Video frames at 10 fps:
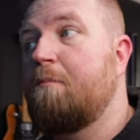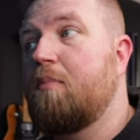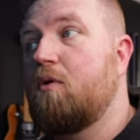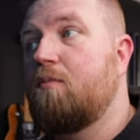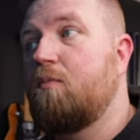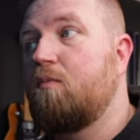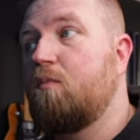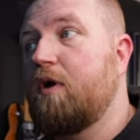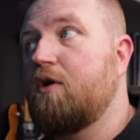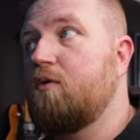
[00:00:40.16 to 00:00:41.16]
Boom,
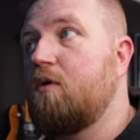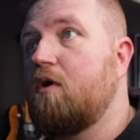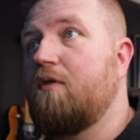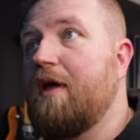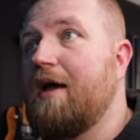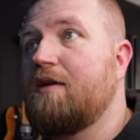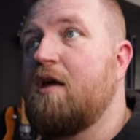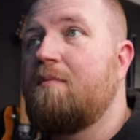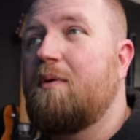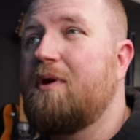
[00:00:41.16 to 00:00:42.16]
we can do all that.
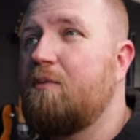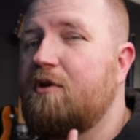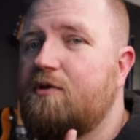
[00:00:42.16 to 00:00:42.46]
But we don't wanna